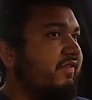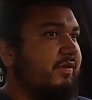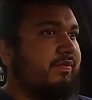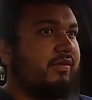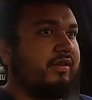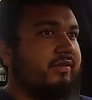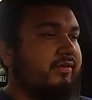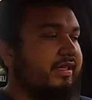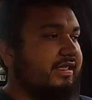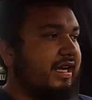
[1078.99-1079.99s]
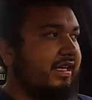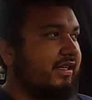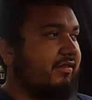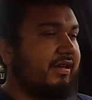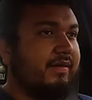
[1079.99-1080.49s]
0.3 is
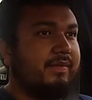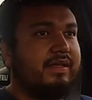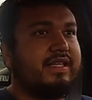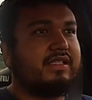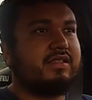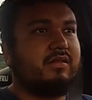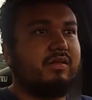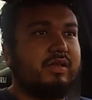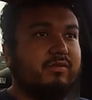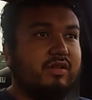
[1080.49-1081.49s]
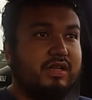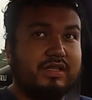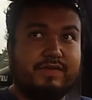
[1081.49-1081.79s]
accurate, but that's the only one.